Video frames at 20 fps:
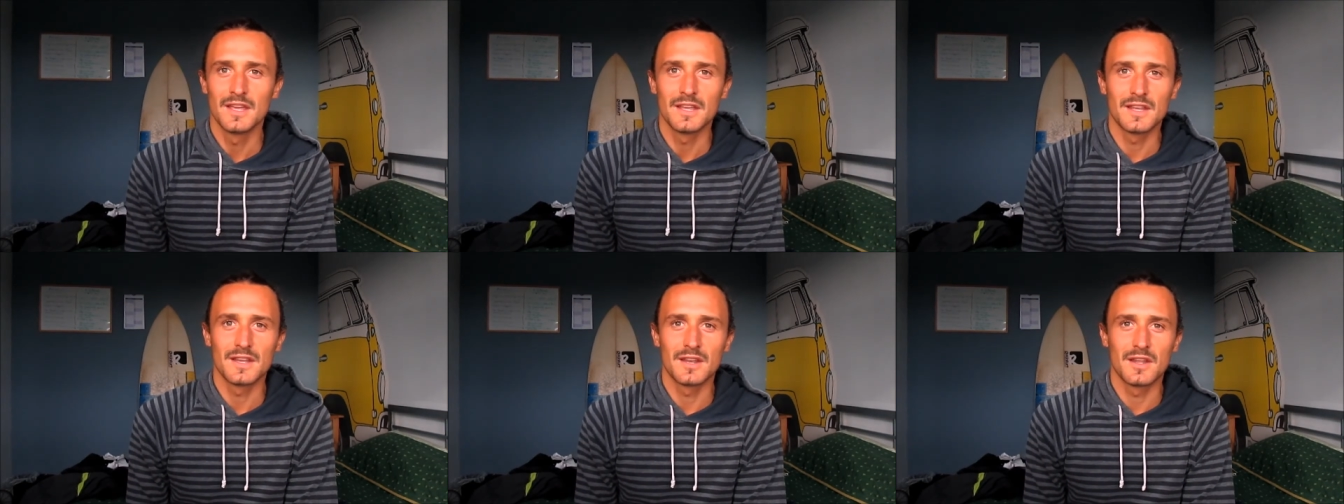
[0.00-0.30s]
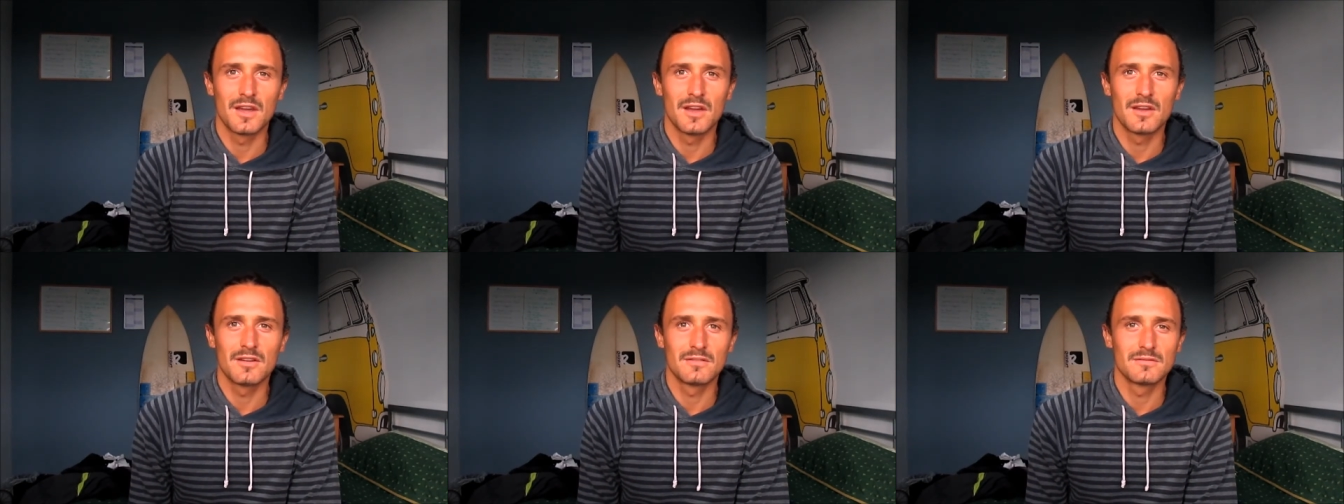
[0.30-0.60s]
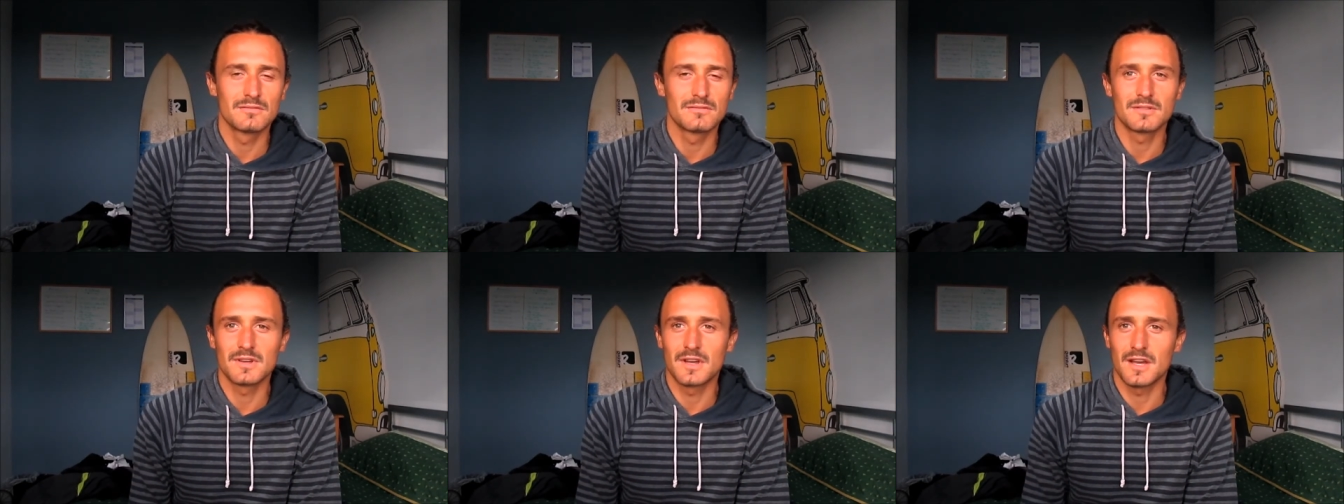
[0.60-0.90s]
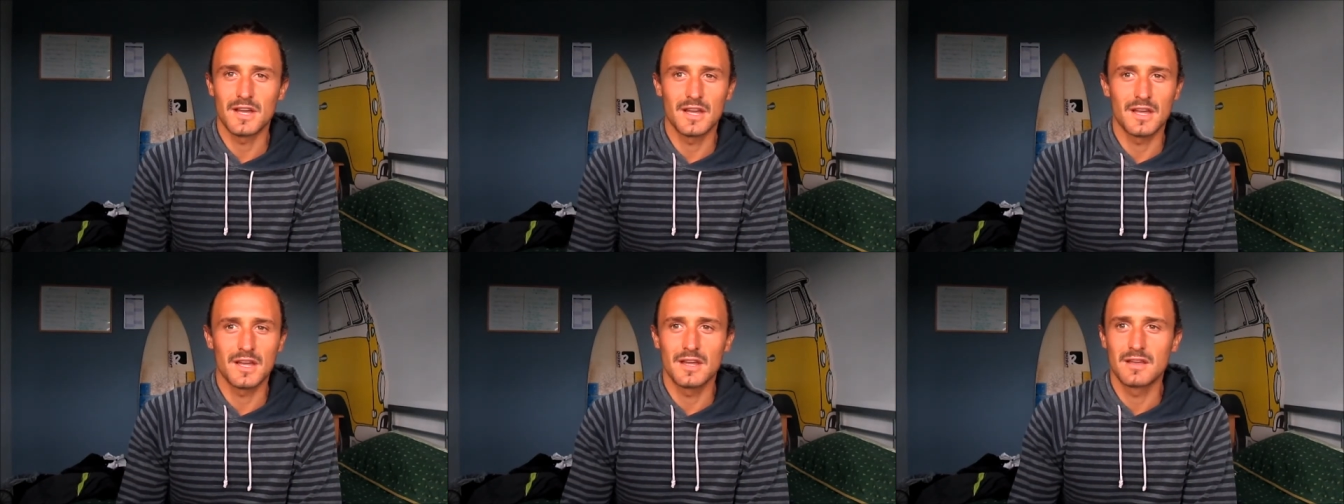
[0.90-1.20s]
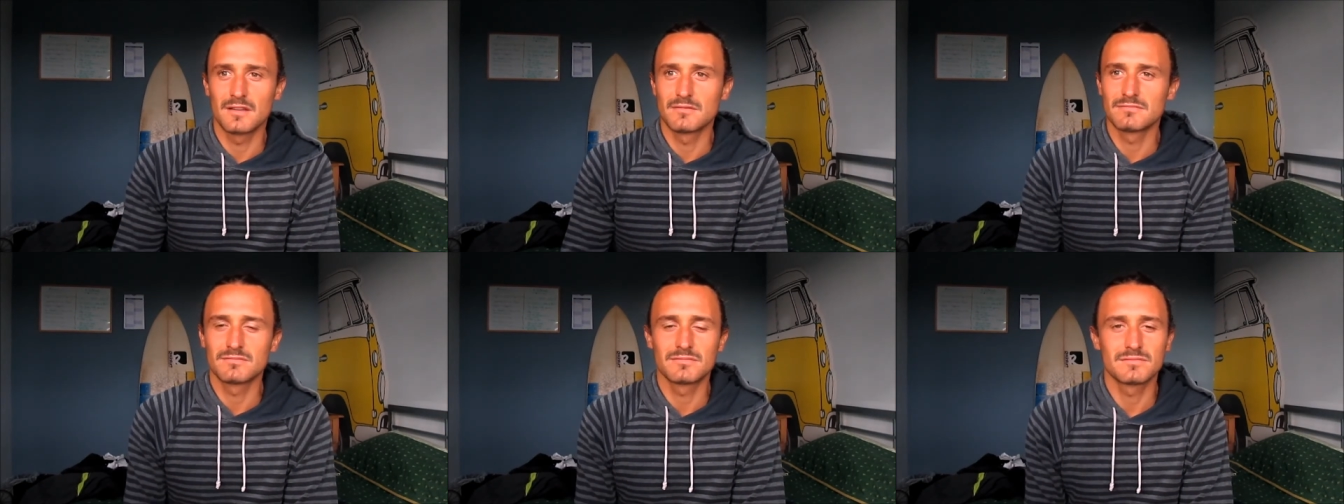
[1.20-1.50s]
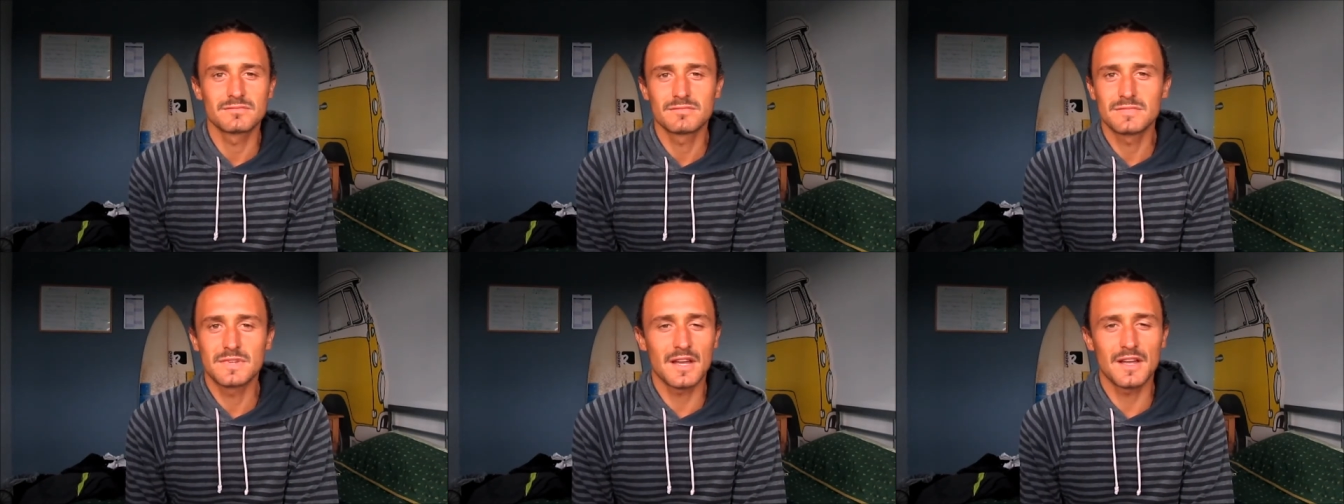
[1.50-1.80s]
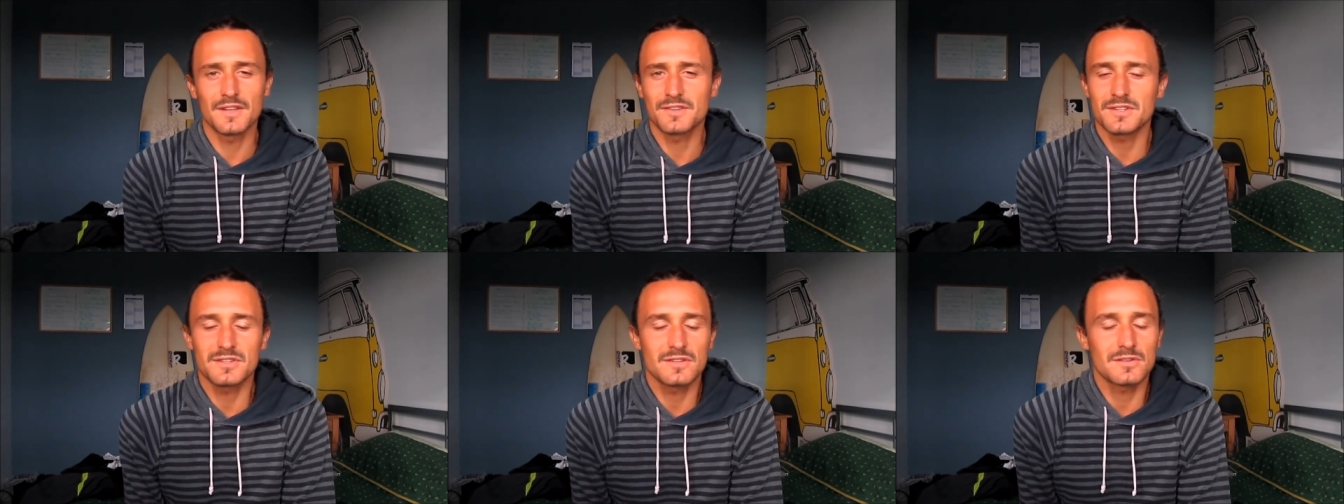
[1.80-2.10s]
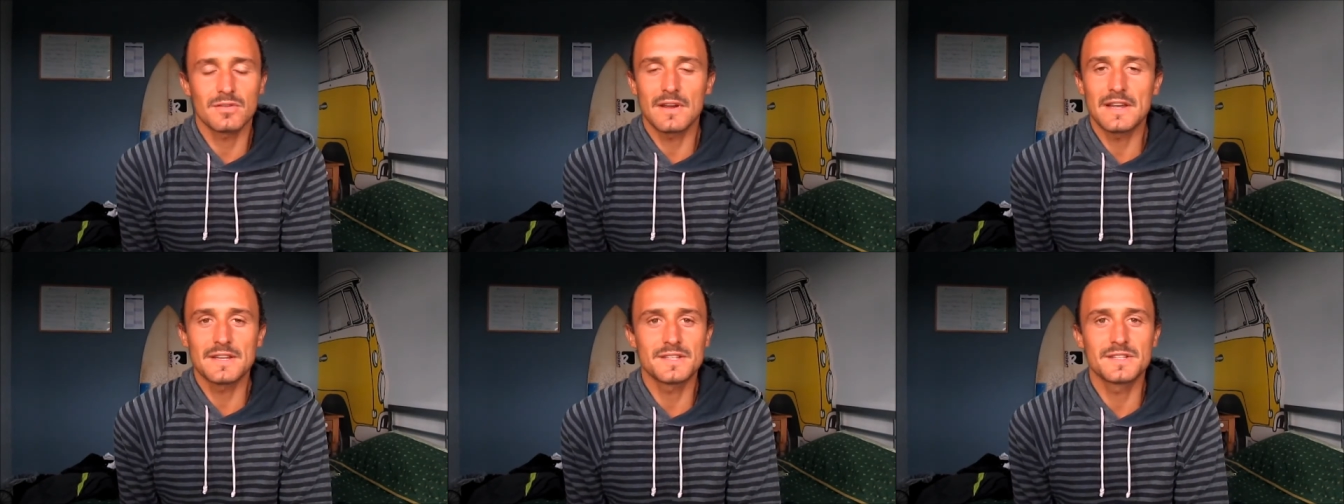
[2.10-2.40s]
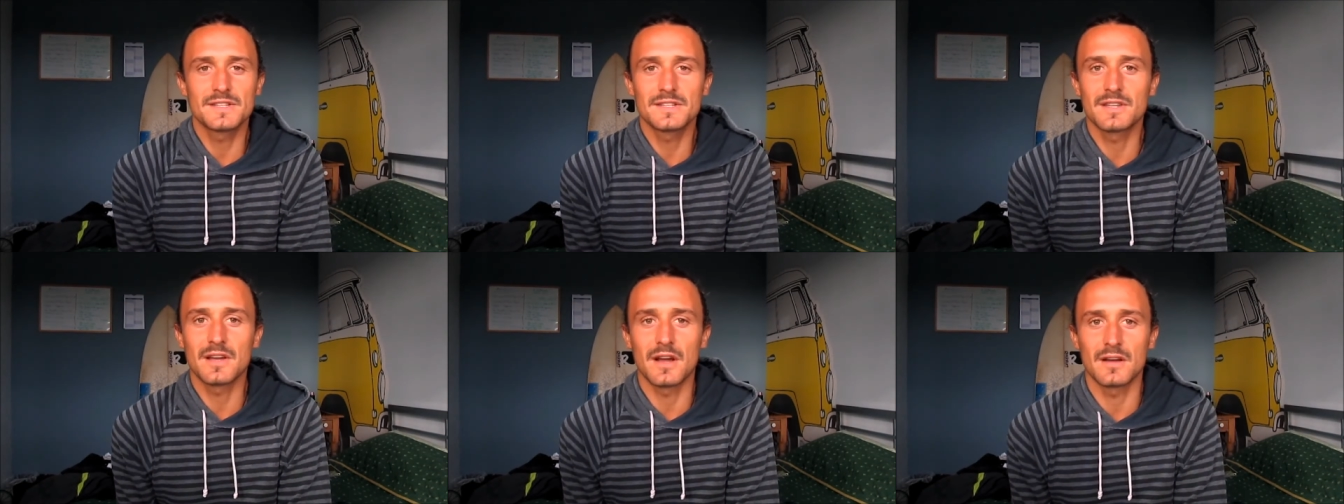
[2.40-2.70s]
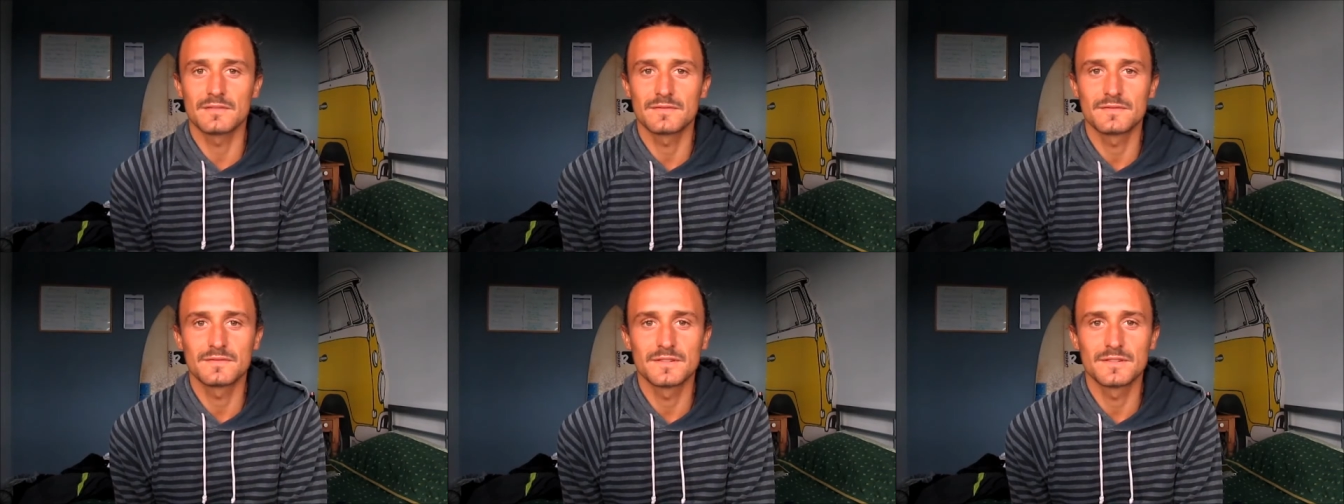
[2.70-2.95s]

you know, uh, yeah, just crazy stuff.